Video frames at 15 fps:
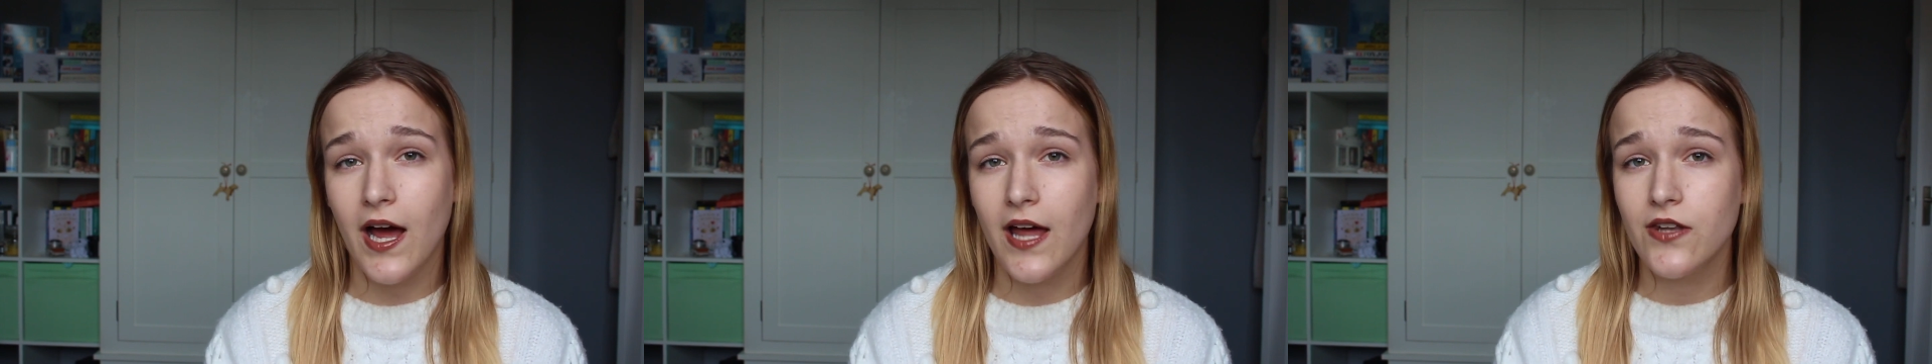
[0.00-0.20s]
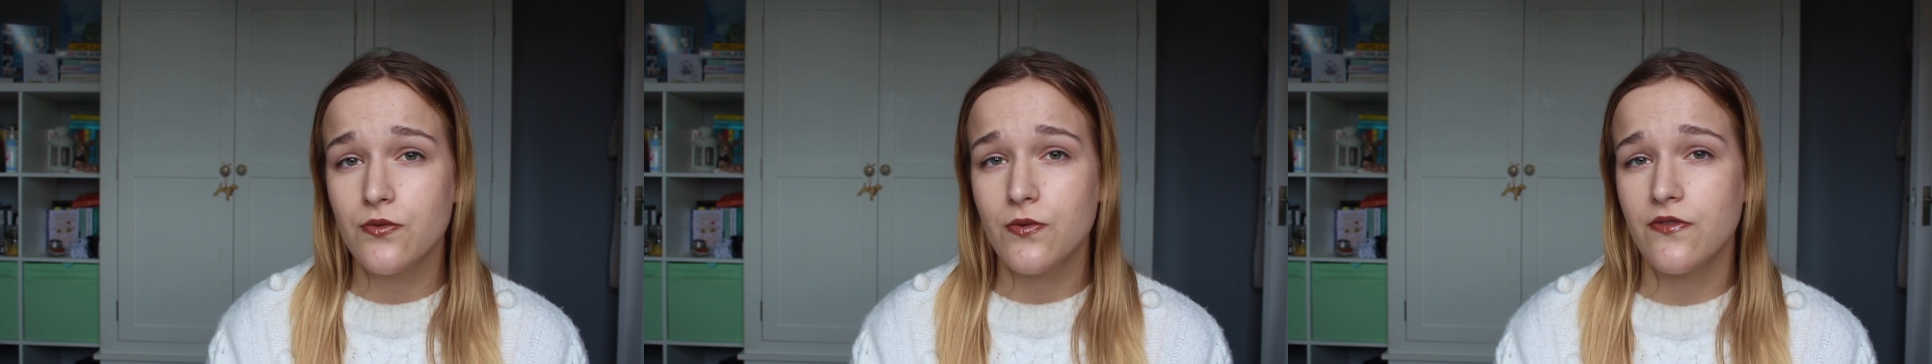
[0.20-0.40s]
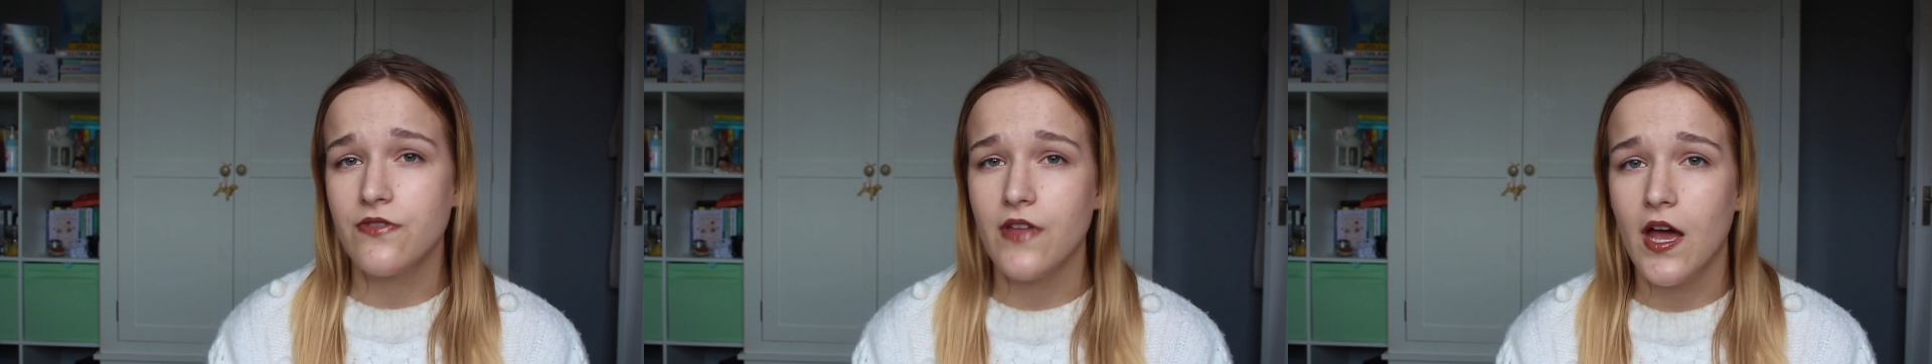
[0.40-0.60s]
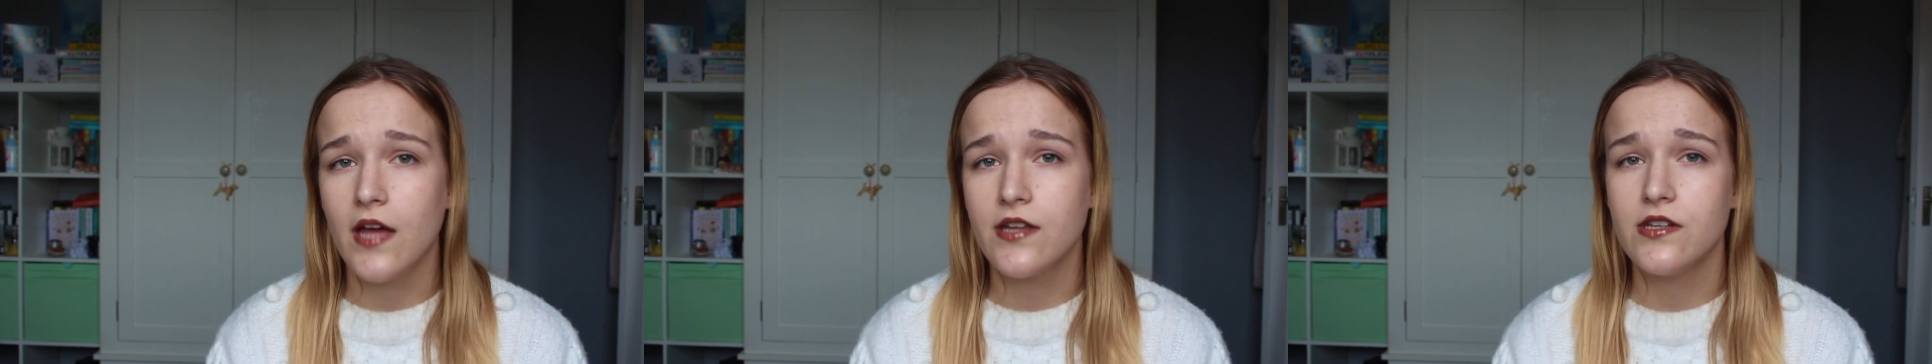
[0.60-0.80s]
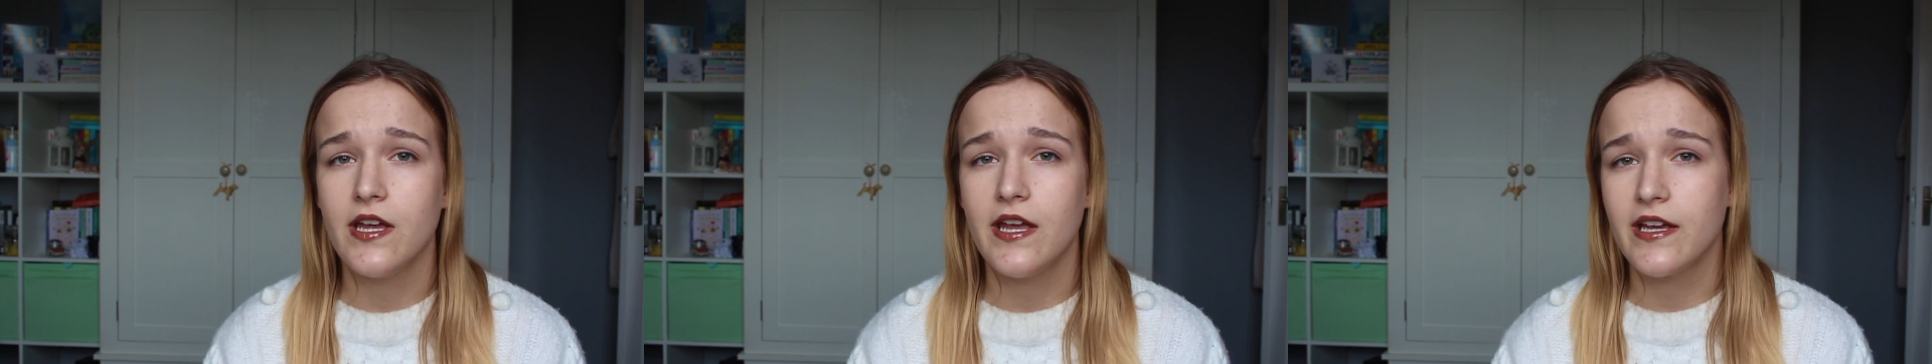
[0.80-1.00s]
and with
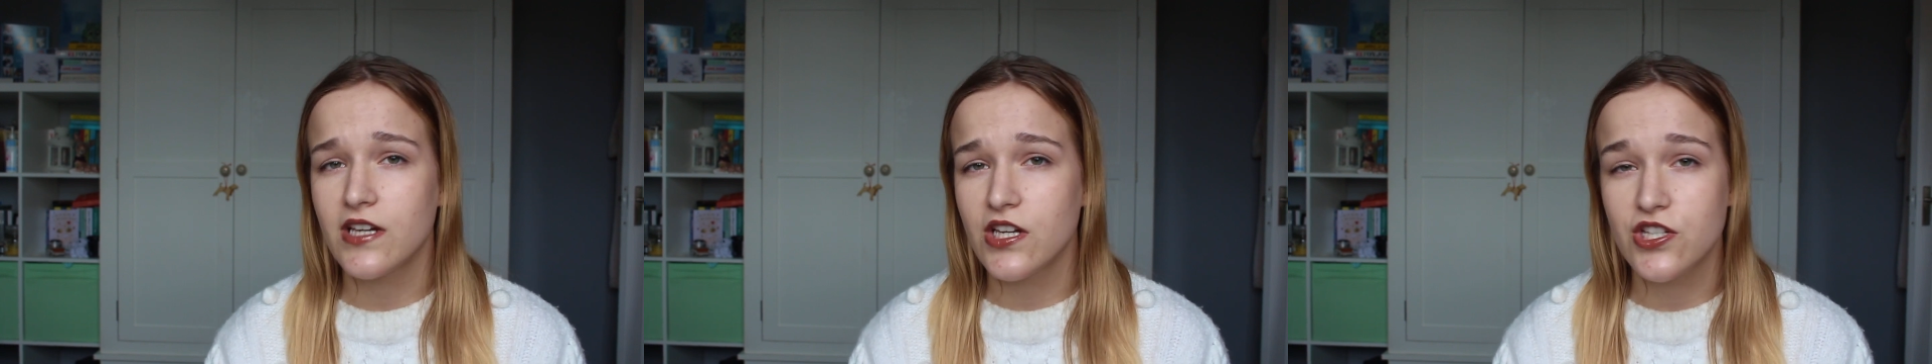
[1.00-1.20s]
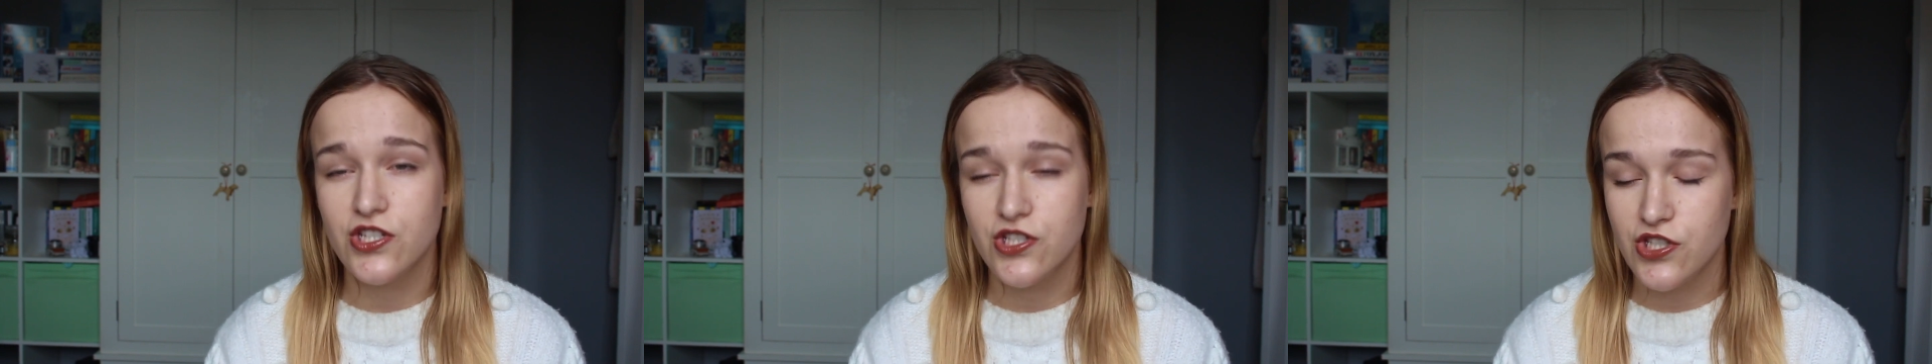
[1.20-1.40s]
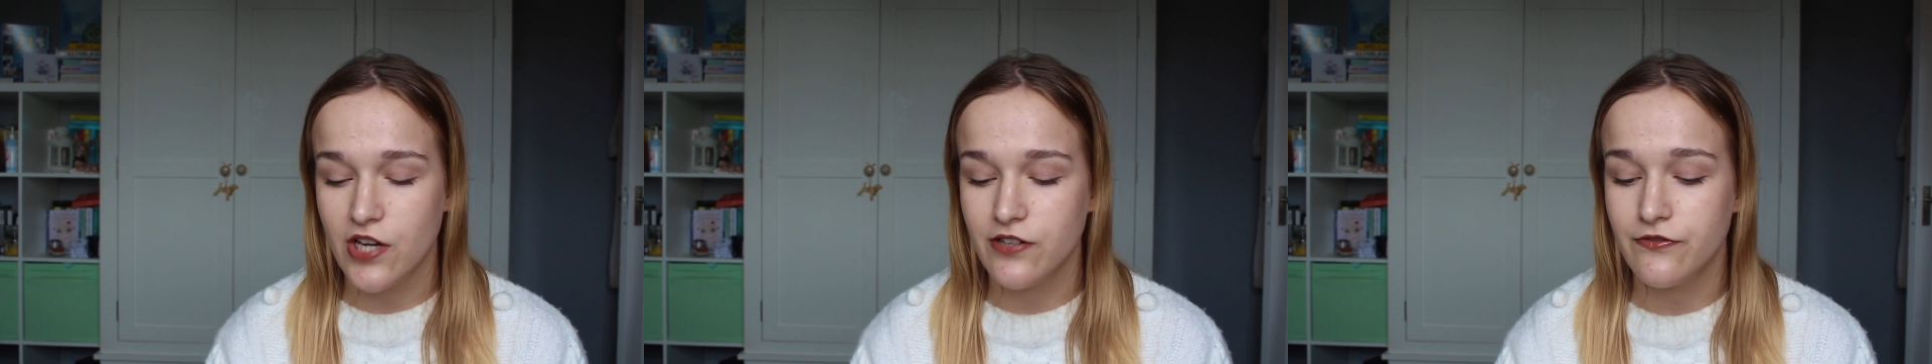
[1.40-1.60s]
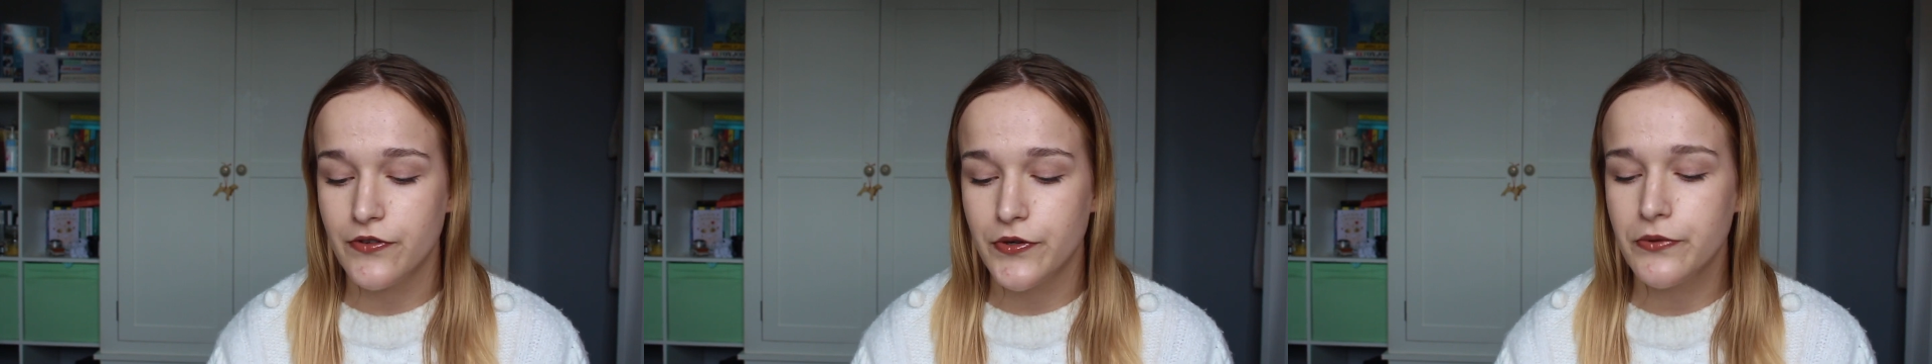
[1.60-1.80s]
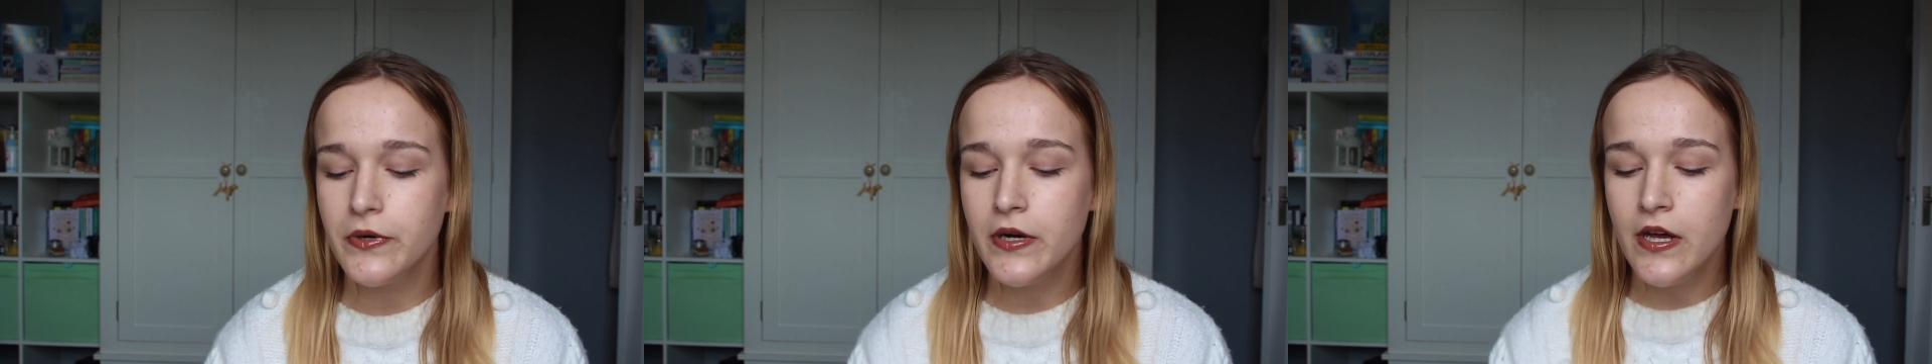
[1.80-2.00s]
their English in
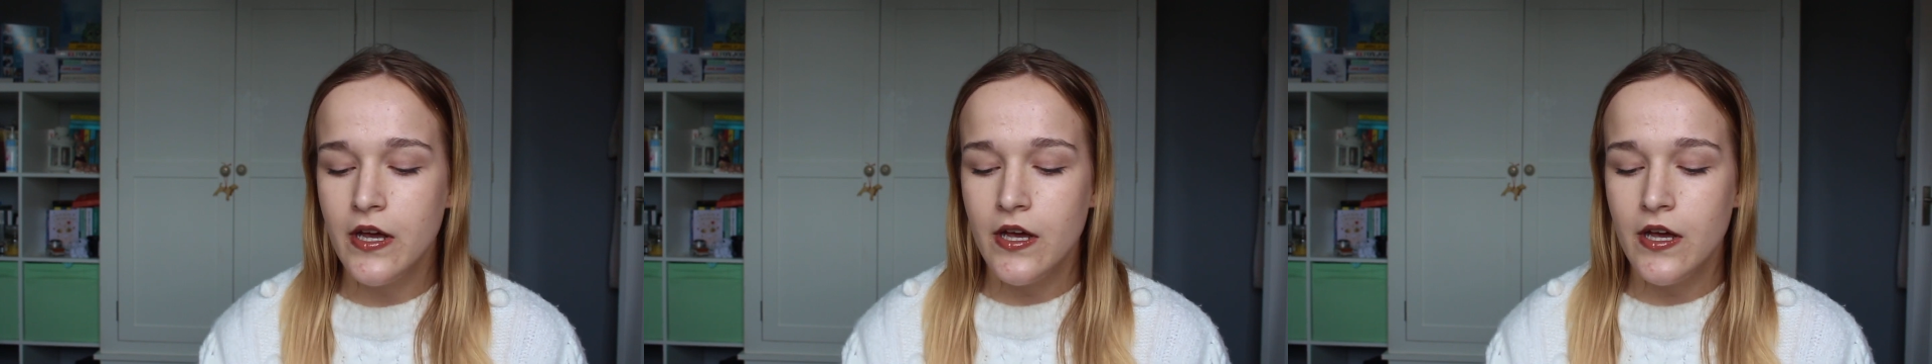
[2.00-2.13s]
general.